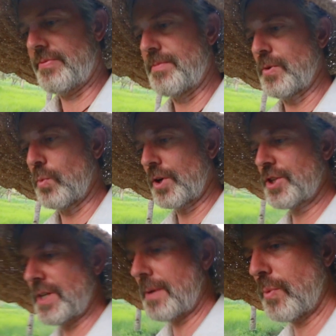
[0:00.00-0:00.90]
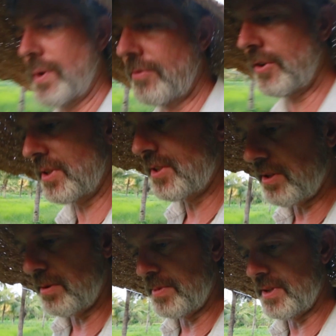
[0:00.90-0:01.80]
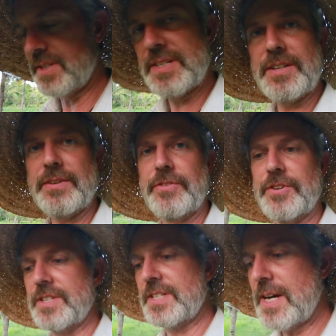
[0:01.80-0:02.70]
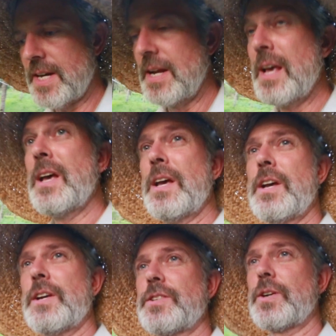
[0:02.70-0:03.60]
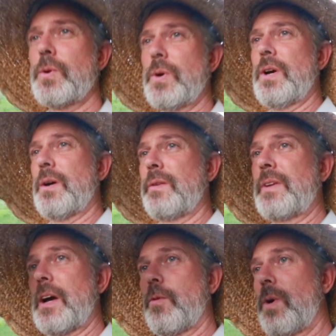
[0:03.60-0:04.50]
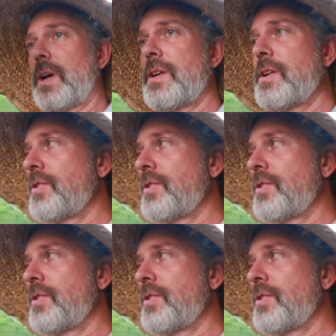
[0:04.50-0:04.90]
from your workshop, whatever you consider to be the center of your design. So we've got 1,